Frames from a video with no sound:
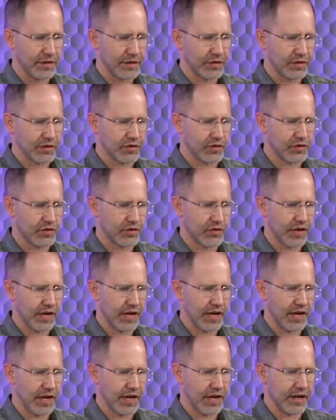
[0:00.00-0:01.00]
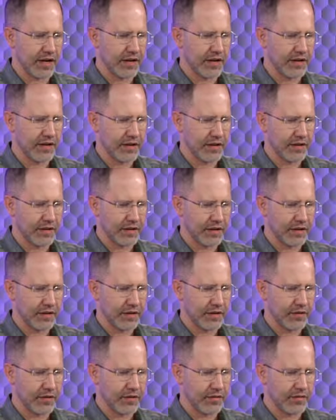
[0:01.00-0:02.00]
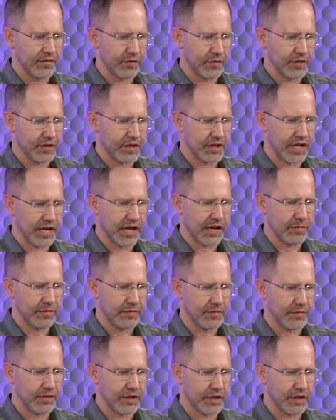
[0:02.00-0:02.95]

String first name,